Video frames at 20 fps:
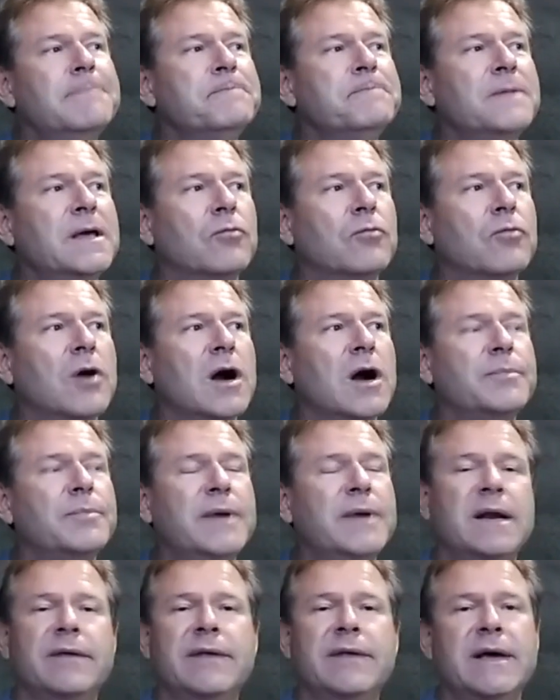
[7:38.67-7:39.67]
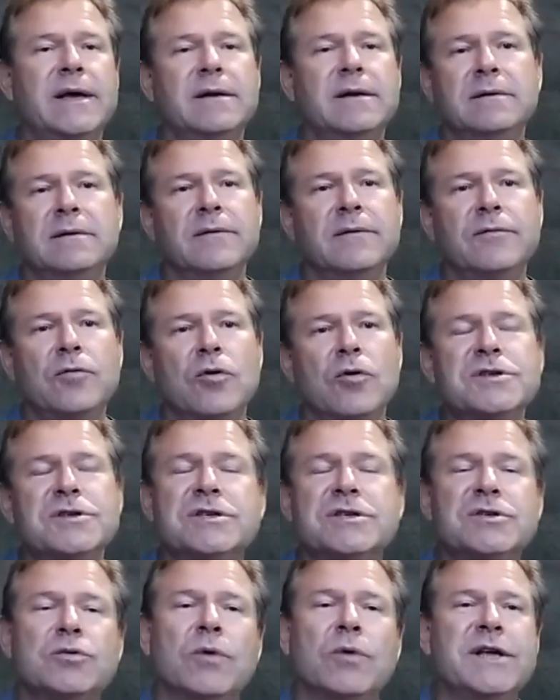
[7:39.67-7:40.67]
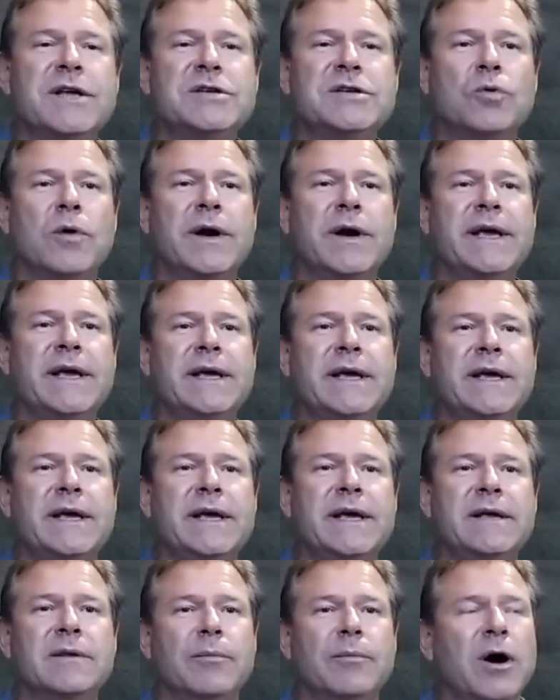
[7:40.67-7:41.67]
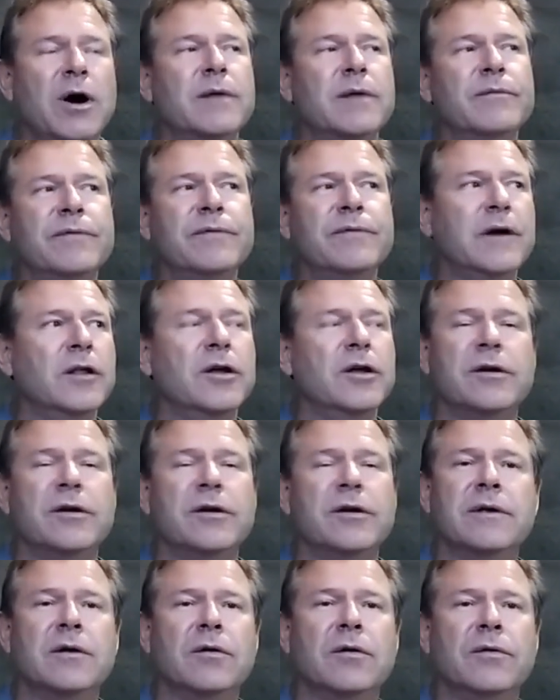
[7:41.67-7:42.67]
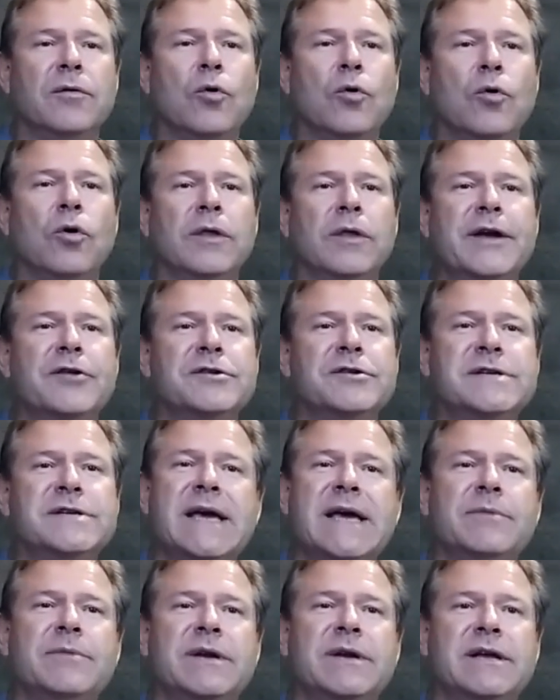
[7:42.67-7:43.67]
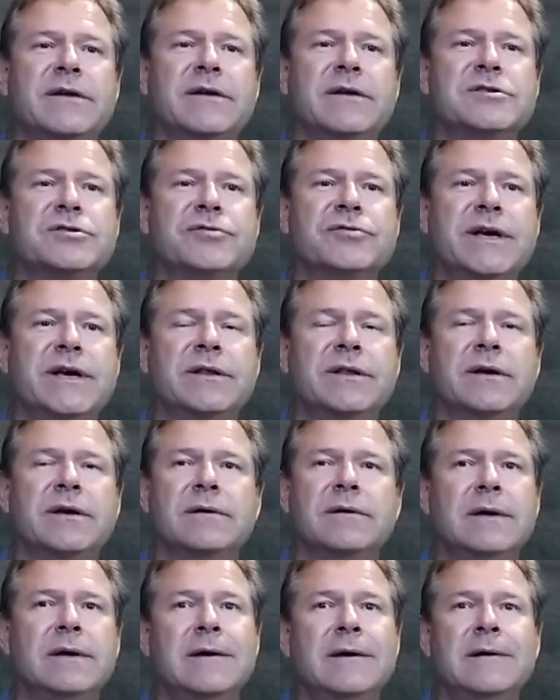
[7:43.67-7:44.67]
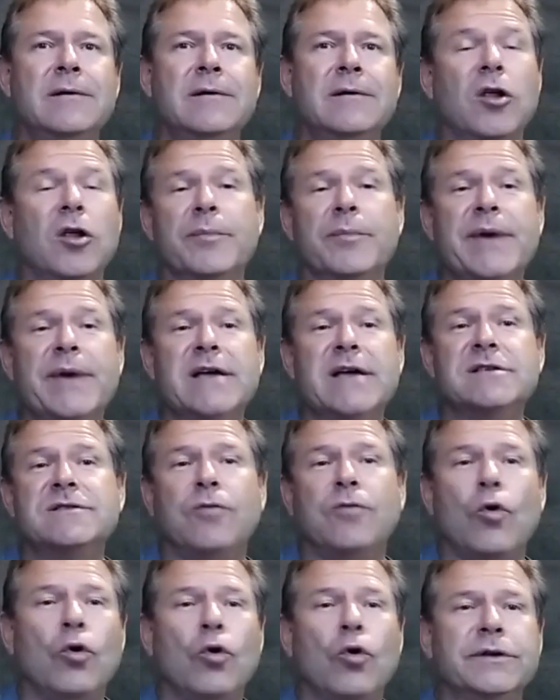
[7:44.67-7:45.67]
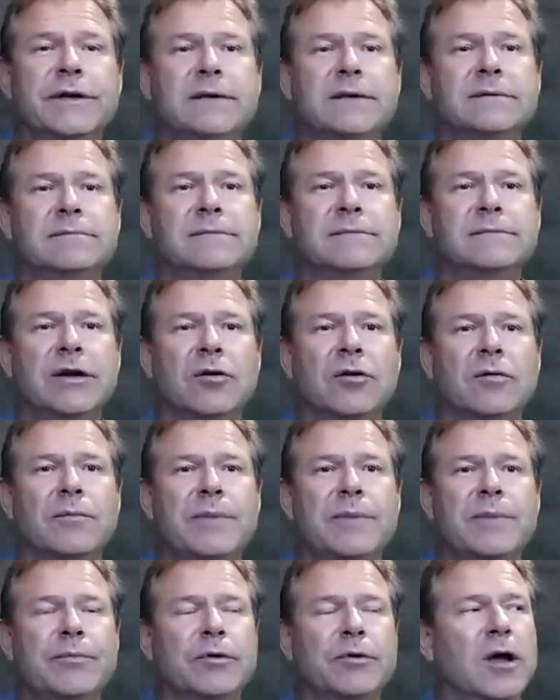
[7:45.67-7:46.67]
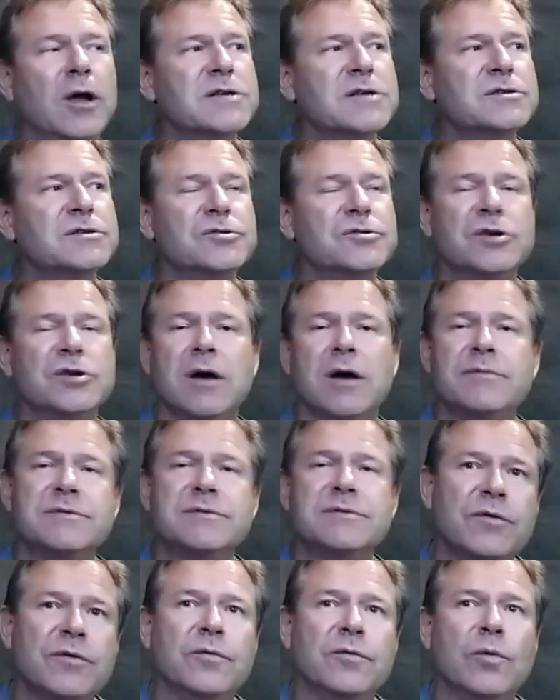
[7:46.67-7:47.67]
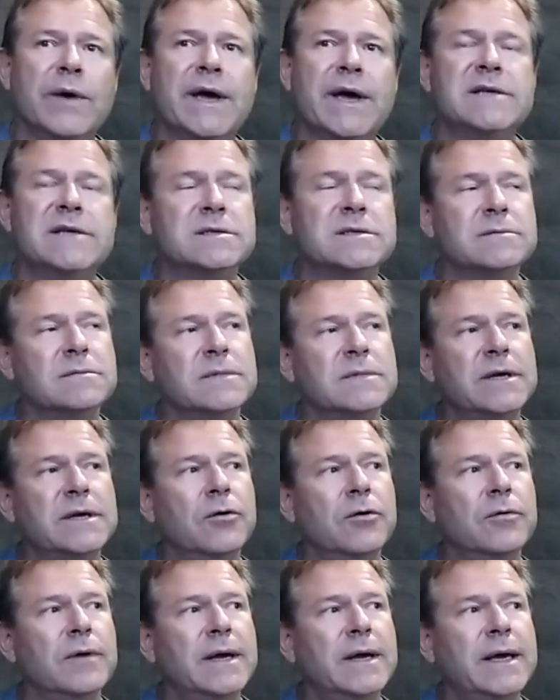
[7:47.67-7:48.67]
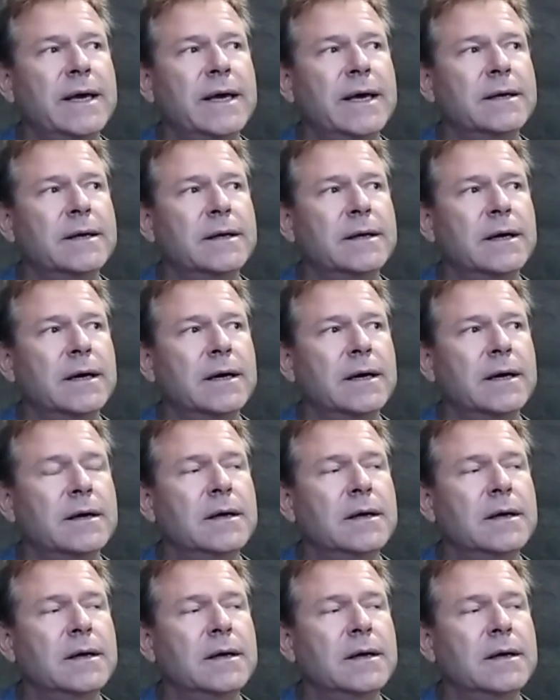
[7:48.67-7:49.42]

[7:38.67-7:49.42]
in a rock band and then of course in 2020 the bottom fell out of the, the whole entertainment industry and there all the bands folded you know people lost their jobs moved away you know and uh,